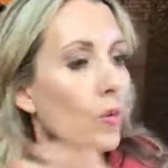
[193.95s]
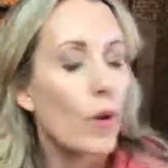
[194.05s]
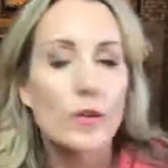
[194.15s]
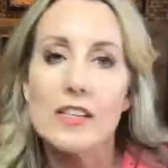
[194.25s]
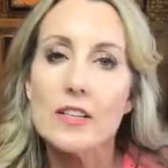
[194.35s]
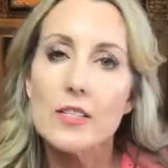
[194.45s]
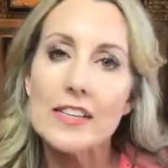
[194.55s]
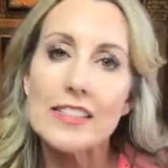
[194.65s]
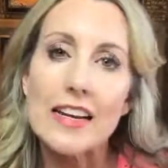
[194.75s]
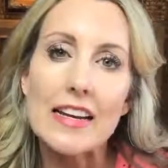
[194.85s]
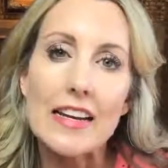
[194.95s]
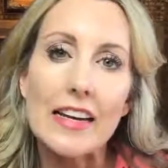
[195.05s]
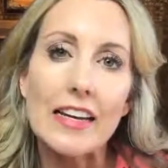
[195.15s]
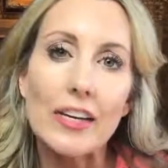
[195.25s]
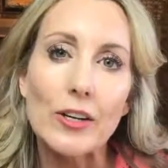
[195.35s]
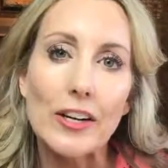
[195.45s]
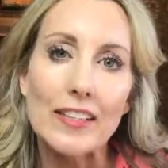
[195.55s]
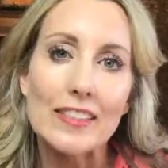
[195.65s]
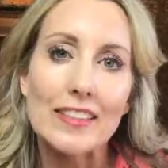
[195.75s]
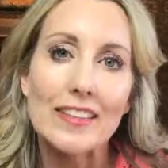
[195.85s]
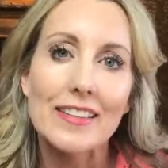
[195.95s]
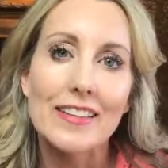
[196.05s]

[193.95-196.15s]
what was interesting is I didn't hear it